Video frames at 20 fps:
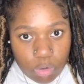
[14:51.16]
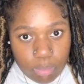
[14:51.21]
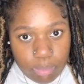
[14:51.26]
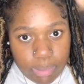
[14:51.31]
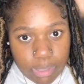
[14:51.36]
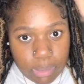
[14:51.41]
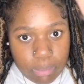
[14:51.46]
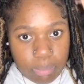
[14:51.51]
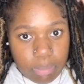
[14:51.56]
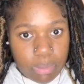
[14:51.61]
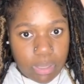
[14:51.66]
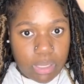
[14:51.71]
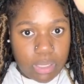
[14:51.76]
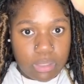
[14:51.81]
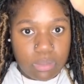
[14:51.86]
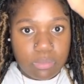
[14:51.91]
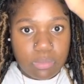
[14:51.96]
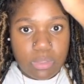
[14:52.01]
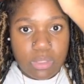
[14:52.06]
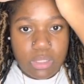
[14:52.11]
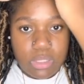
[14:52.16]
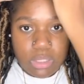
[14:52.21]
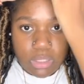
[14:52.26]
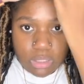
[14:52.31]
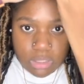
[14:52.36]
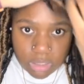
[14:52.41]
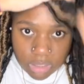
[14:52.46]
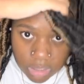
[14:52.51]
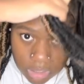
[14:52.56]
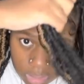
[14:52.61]
big bun with this.
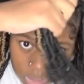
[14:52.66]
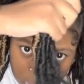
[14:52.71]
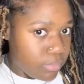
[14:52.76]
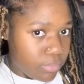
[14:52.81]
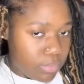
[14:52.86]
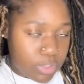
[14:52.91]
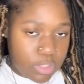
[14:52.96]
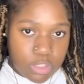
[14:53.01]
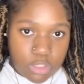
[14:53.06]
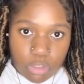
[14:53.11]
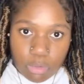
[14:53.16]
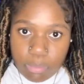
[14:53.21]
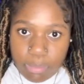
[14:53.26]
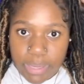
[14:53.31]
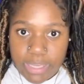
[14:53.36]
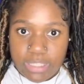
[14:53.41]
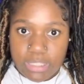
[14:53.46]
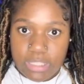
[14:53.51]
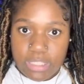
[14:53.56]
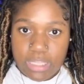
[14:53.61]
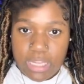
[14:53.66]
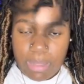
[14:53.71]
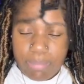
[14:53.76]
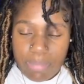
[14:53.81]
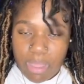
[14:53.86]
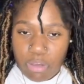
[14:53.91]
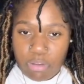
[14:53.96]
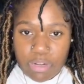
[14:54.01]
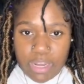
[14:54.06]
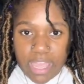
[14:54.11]
So basically, I'm
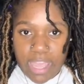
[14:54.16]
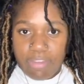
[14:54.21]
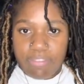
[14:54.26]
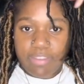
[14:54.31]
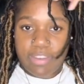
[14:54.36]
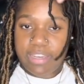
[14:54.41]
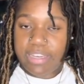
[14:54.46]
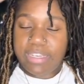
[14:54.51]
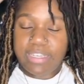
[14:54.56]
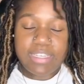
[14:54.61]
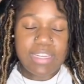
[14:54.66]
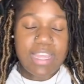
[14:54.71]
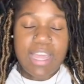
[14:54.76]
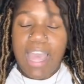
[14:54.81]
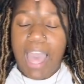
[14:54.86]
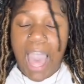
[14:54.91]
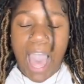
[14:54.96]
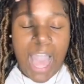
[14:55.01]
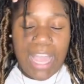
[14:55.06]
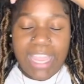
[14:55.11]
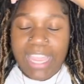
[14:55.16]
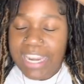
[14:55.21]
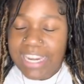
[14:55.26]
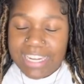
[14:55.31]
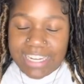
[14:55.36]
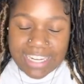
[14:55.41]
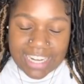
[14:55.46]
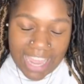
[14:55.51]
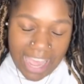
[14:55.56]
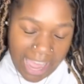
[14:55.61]
not gonna have it. I
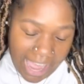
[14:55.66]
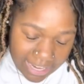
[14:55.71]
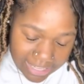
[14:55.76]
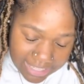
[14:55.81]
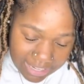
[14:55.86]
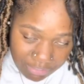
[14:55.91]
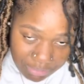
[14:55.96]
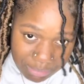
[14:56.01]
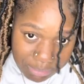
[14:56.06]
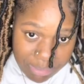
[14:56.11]
cannot have